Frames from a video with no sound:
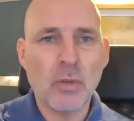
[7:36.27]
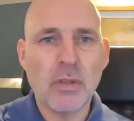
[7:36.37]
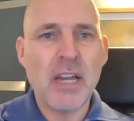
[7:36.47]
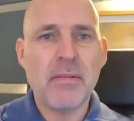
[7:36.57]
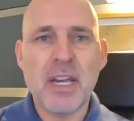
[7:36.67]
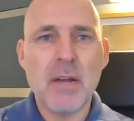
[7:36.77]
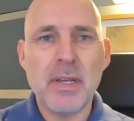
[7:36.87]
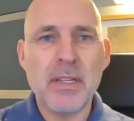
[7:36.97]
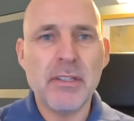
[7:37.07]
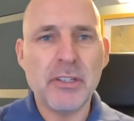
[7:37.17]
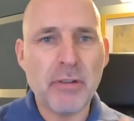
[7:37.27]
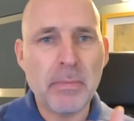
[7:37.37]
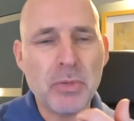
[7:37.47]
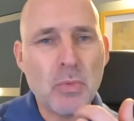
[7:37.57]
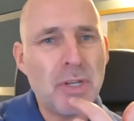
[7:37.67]
Tell me in the
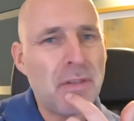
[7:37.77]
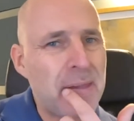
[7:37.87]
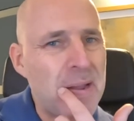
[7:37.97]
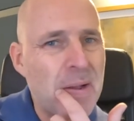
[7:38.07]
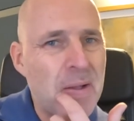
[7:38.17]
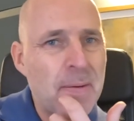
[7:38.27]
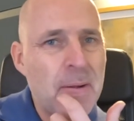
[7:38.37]
description what you think.